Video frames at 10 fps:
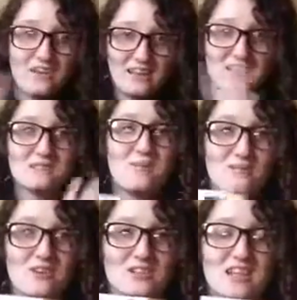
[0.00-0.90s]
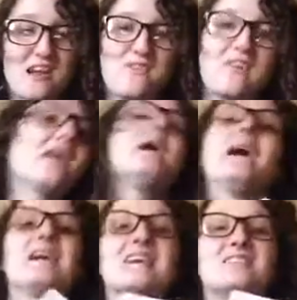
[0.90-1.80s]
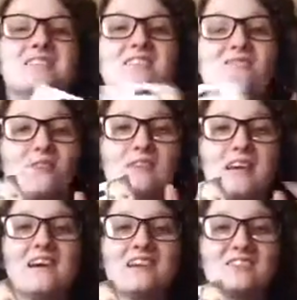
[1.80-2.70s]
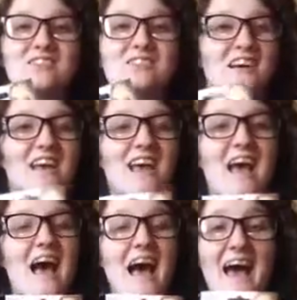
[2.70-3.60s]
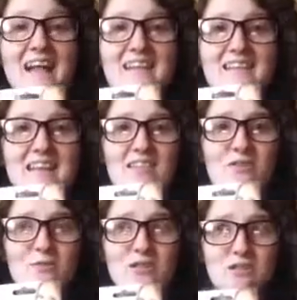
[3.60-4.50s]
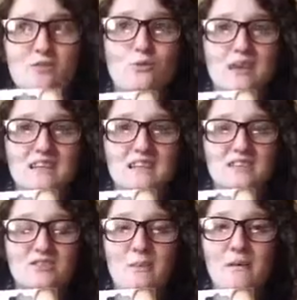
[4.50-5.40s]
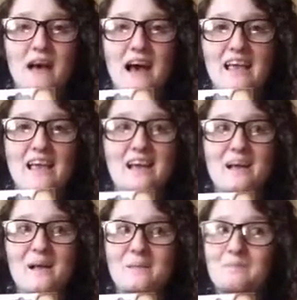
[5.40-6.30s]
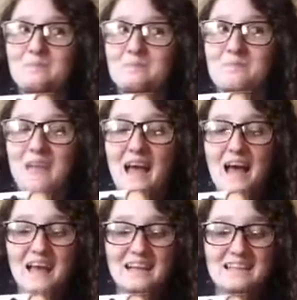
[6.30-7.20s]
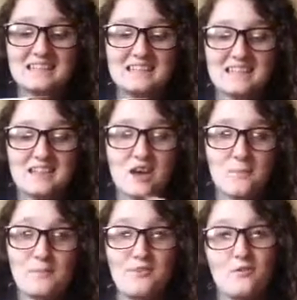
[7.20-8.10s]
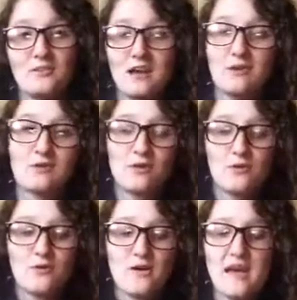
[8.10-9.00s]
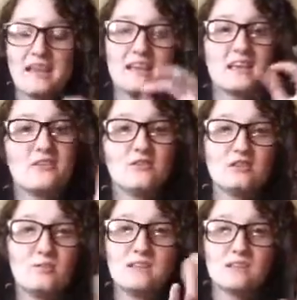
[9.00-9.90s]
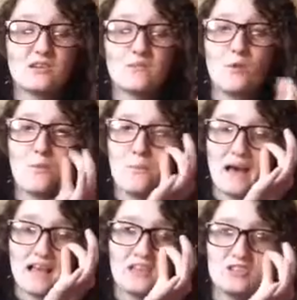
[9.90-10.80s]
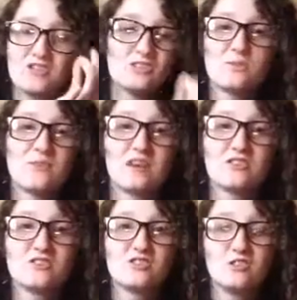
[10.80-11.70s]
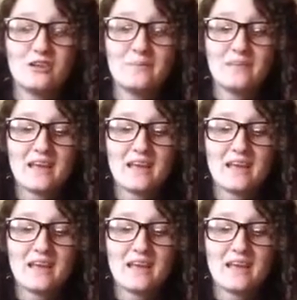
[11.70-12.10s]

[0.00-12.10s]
Like this is my first set of eyelashes, false eyelashes. And they were so easy to apply. And they come with their own little glue, and you can use tweezers if you want, but I can just use my fingers to do it.